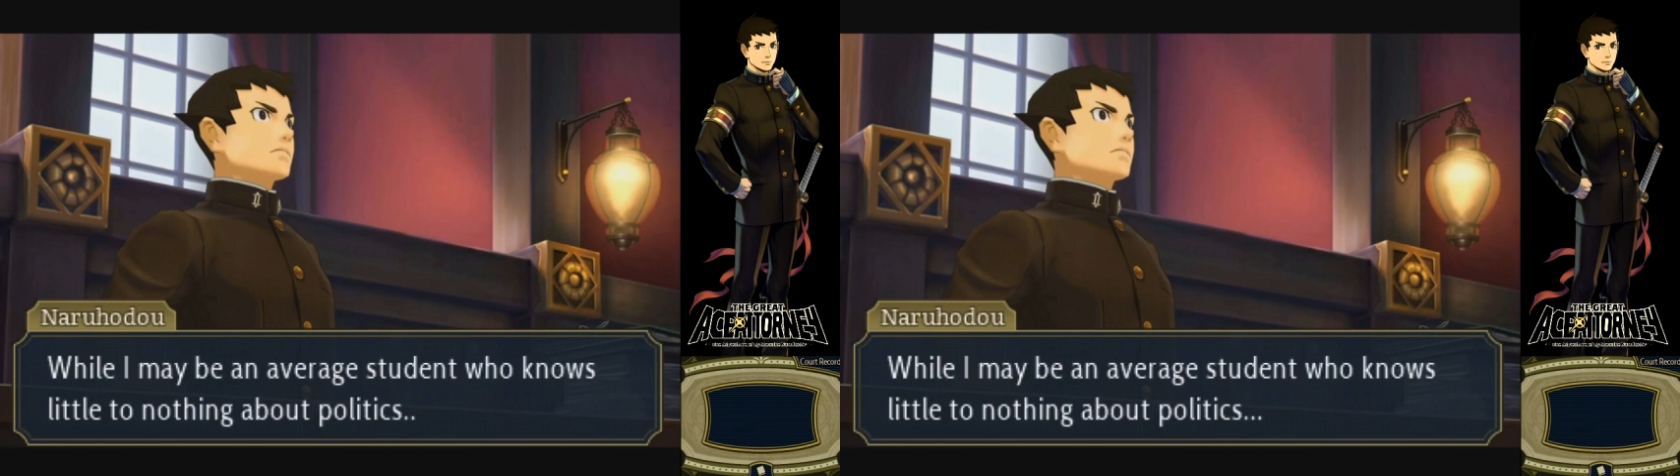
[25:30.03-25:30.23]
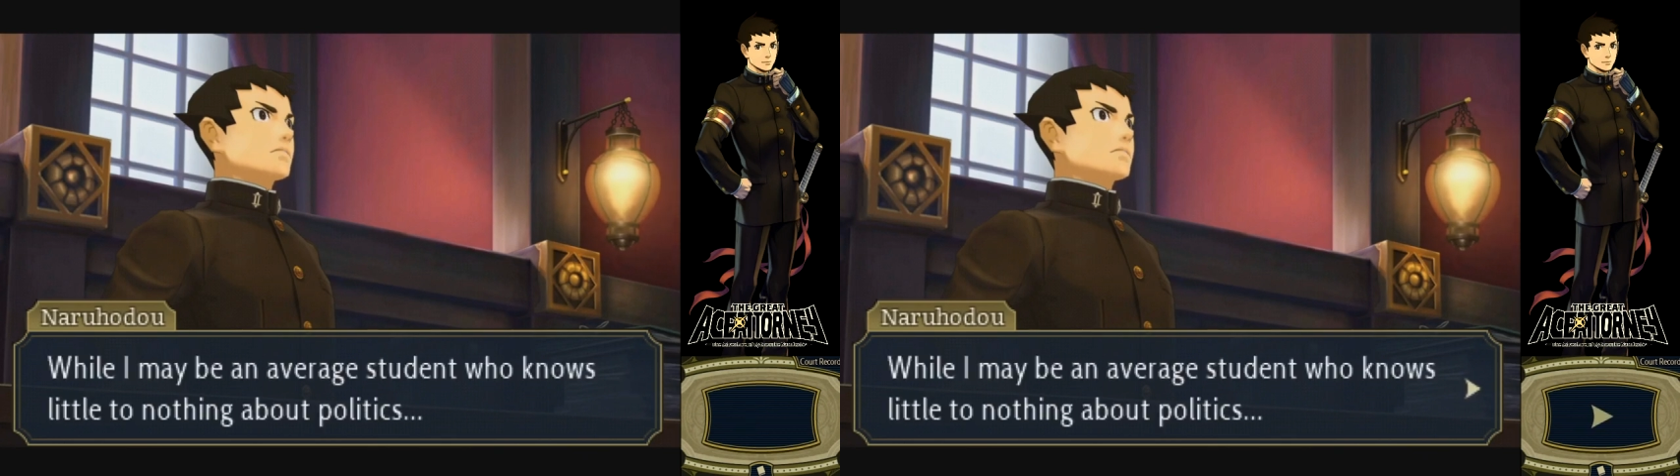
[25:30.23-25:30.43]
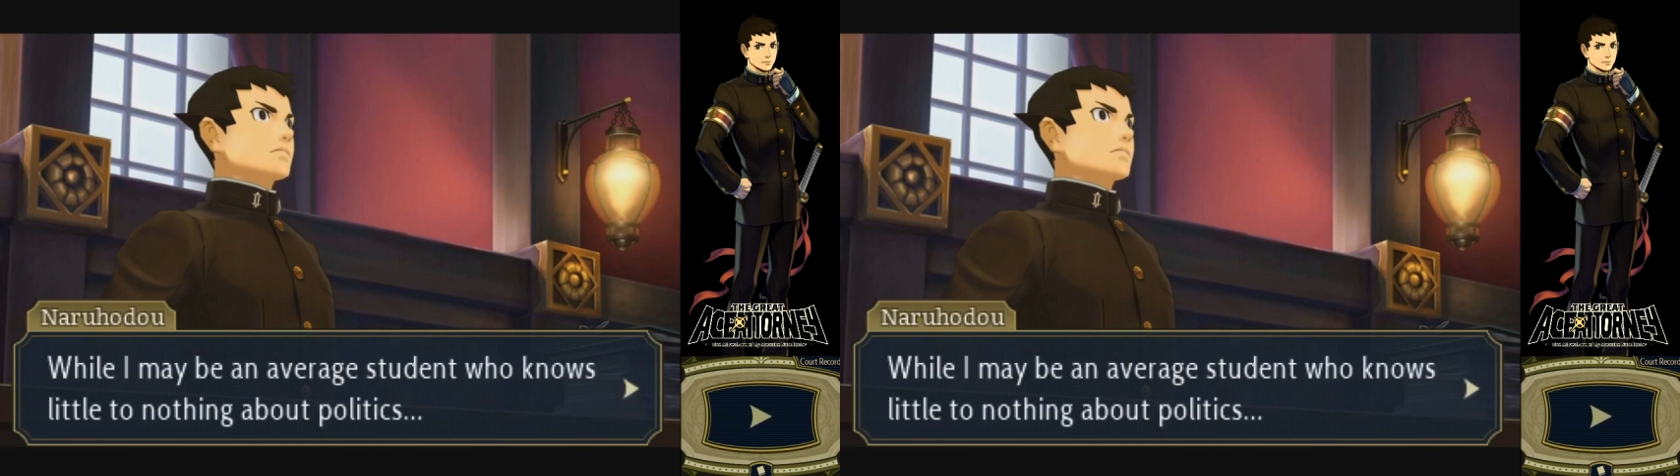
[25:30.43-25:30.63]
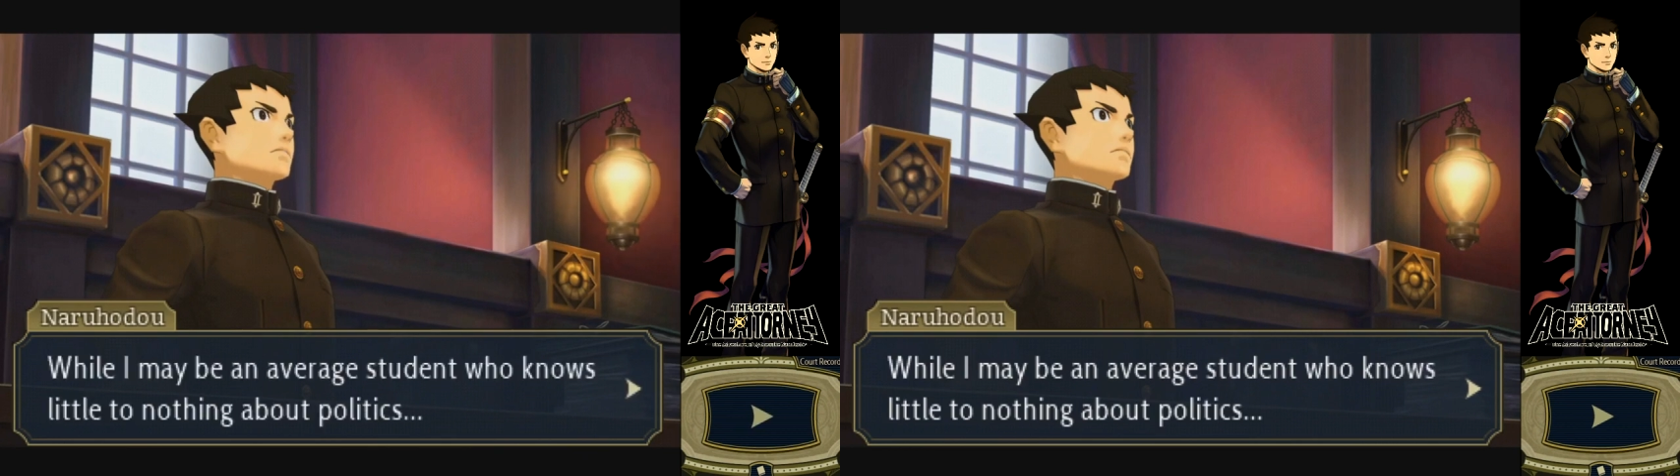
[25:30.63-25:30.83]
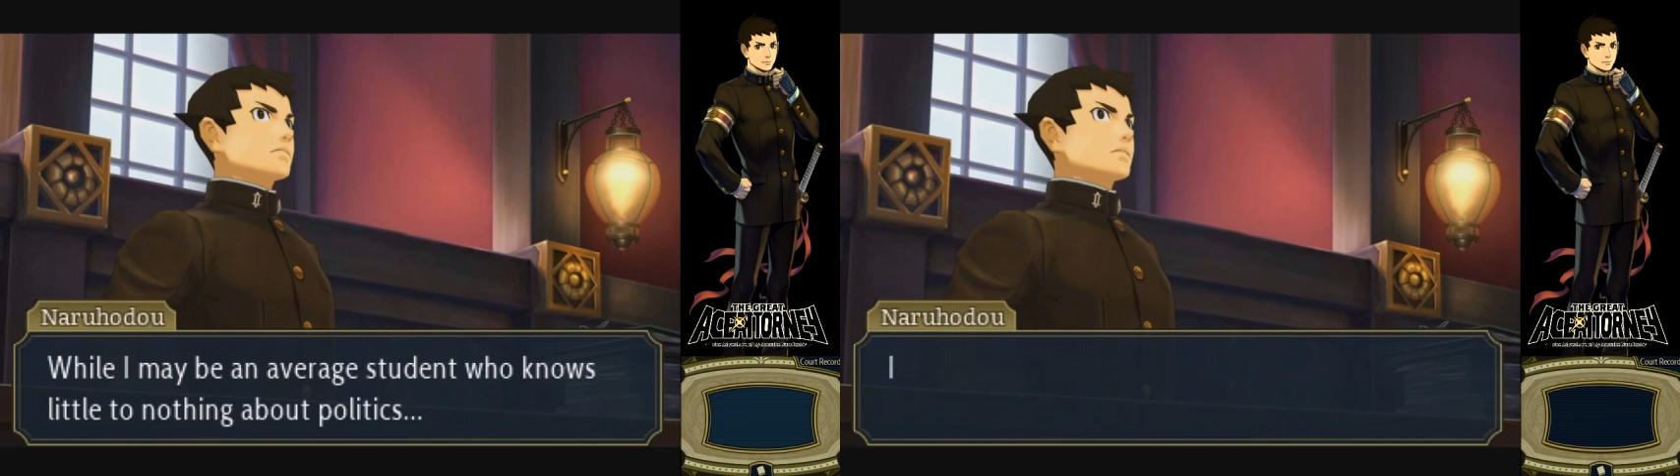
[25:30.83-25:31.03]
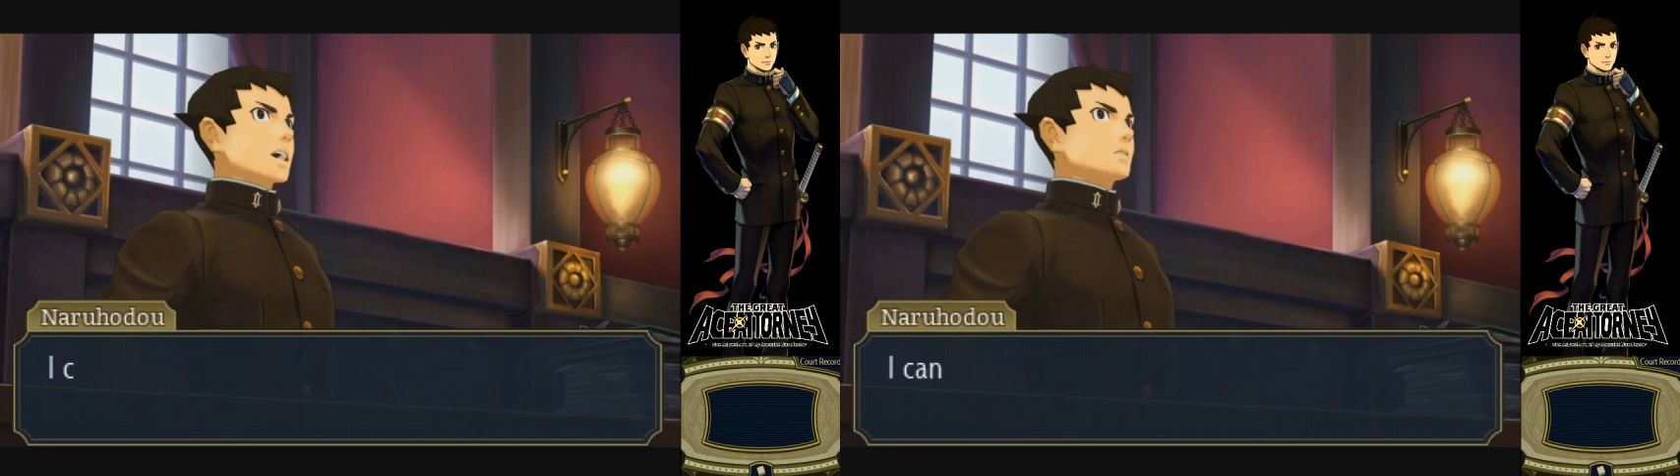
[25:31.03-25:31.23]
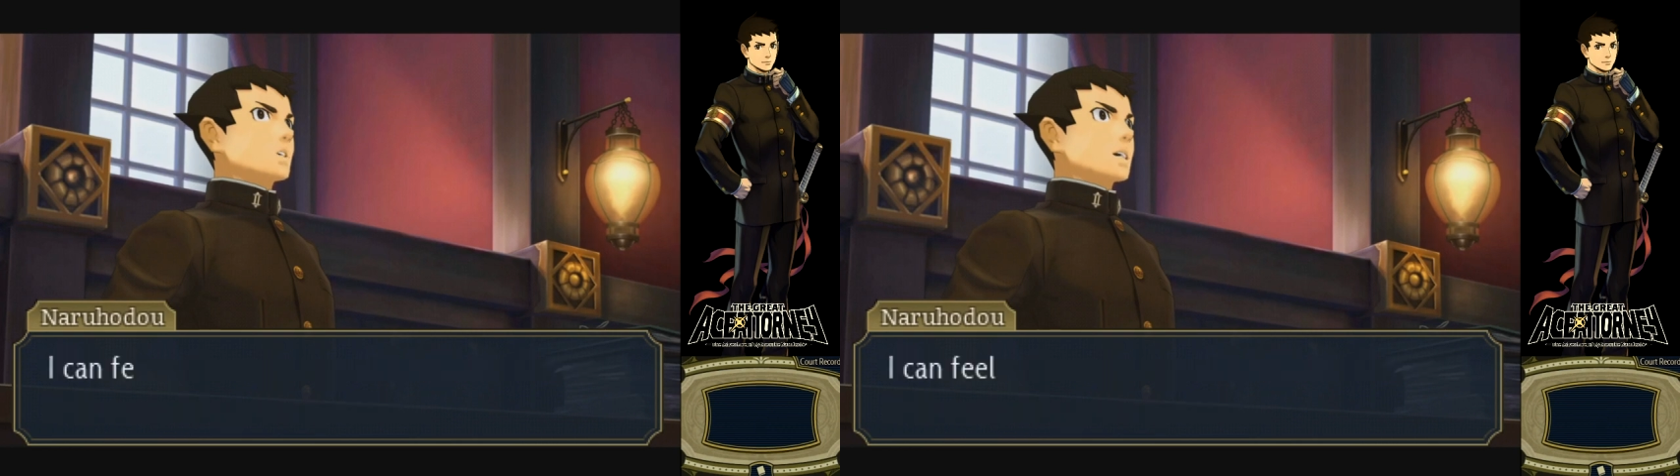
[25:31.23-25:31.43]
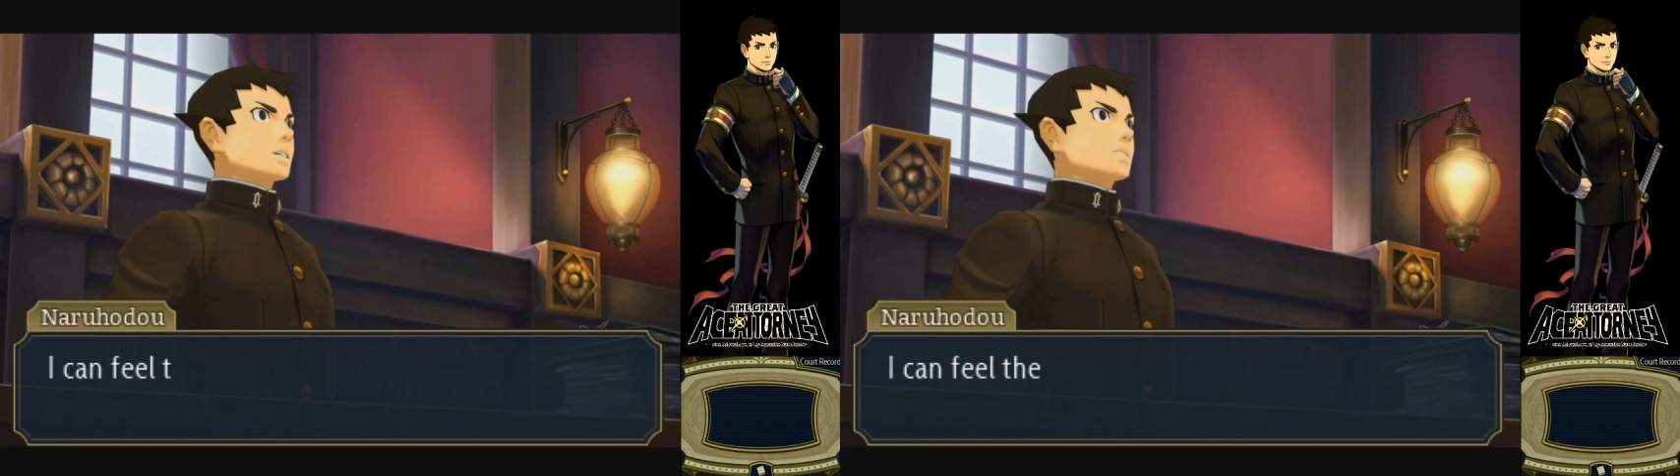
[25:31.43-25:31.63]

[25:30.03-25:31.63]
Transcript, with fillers: or nothing about politics.